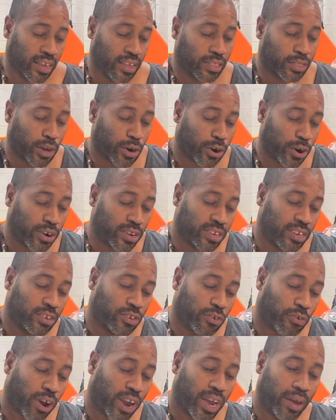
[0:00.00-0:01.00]
The Hertz is
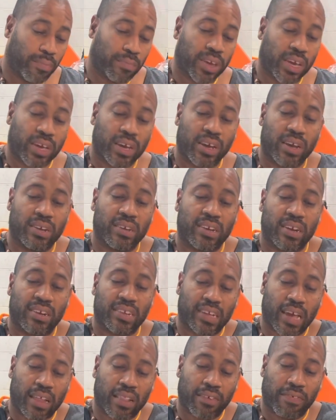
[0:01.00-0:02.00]
great because
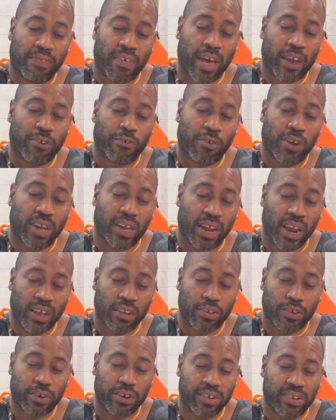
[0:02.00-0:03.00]
it's got the factory
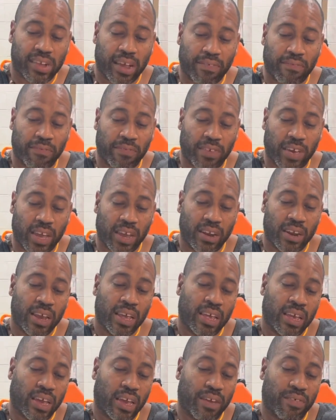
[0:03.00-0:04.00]
connectors that fit.
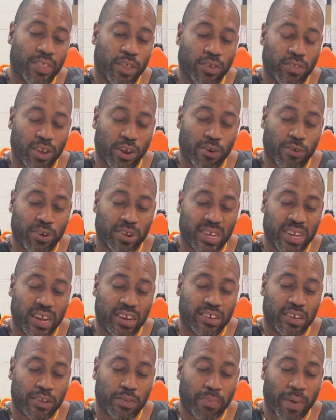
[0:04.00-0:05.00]
Even though the
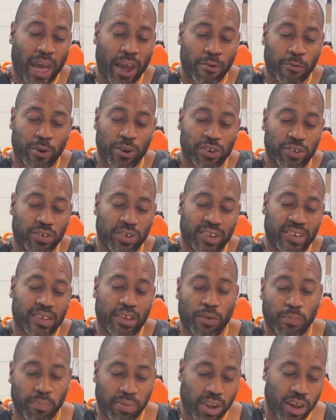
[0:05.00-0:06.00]
orientation's backwards, you could
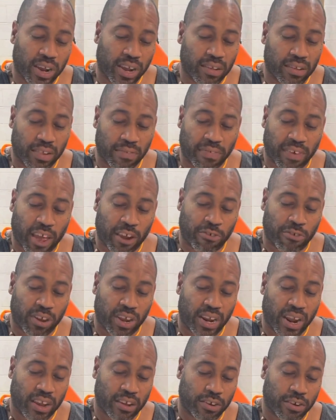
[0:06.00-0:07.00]
still plug into the factory
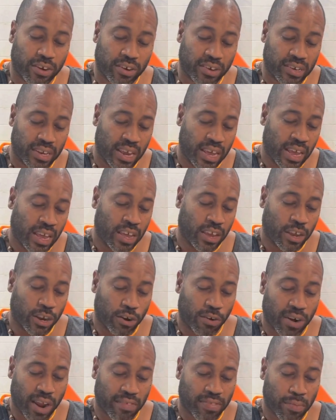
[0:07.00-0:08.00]
connectors. You
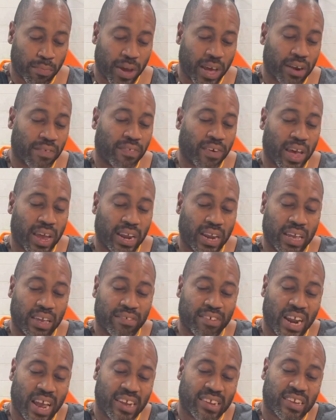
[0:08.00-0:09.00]
don't have to modify. It
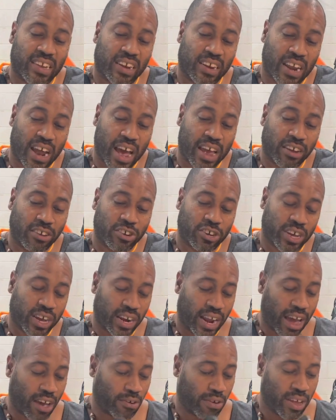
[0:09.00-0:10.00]
even has the notch cut
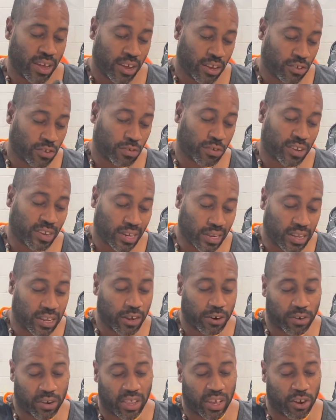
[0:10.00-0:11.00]
out, so it's
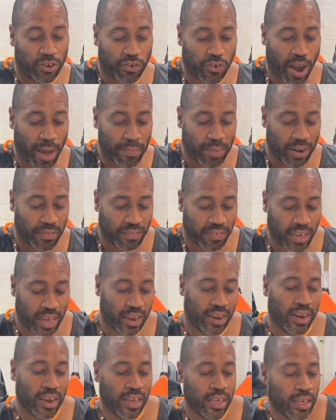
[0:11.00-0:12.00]
literally a drop-in
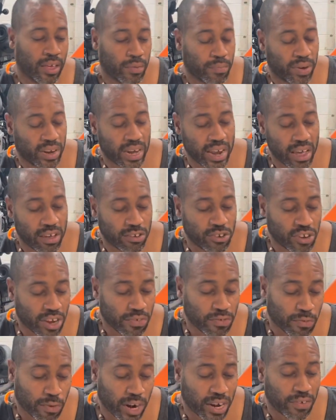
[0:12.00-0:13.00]
fit. But now
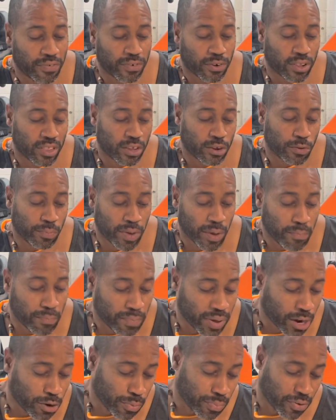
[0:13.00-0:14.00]
just ready for a little bit
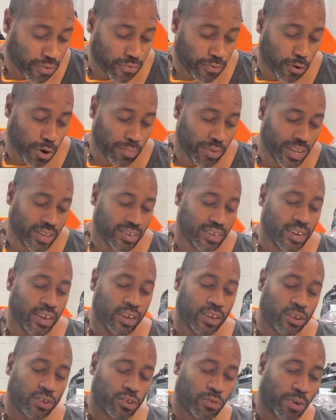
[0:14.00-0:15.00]
better performance,
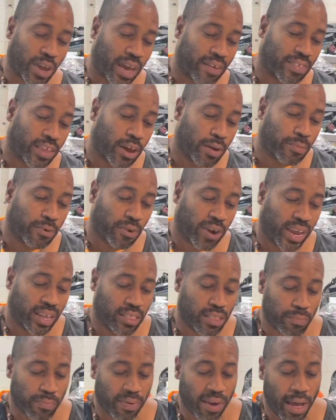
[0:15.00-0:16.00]
so we have to upgrade.
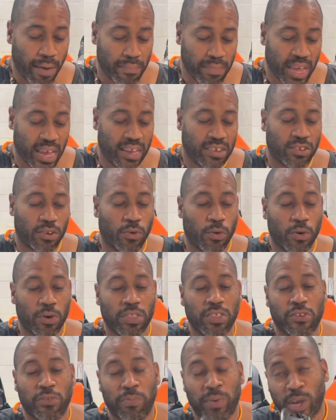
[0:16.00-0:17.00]
The problem is all
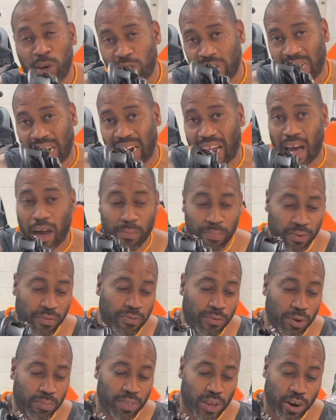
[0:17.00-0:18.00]
the speakers that
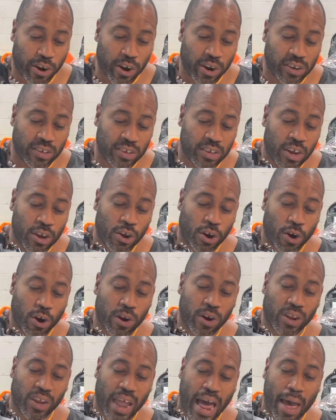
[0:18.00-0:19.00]
outperform the Hertz
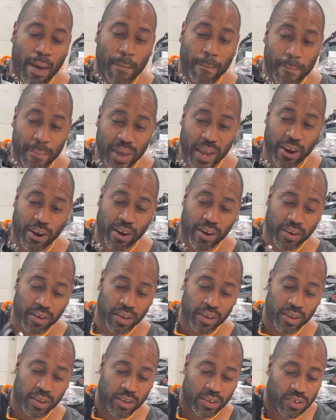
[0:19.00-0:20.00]
are a lot bigger.
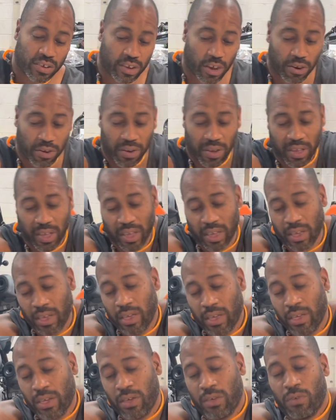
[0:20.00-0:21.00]
So
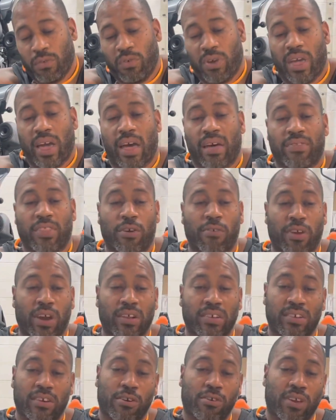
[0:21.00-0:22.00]
we have the
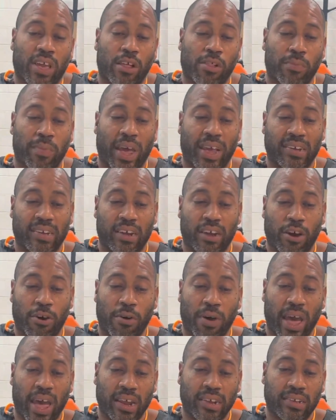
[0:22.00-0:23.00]
Ground Zero Yellow Basket
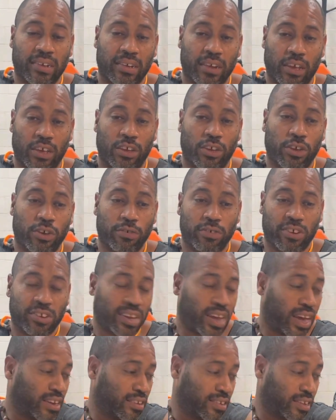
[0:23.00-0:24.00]
Coax, huge
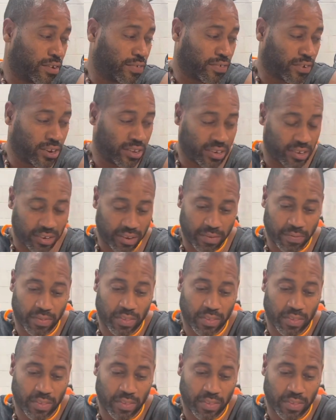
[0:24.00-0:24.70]
size difference.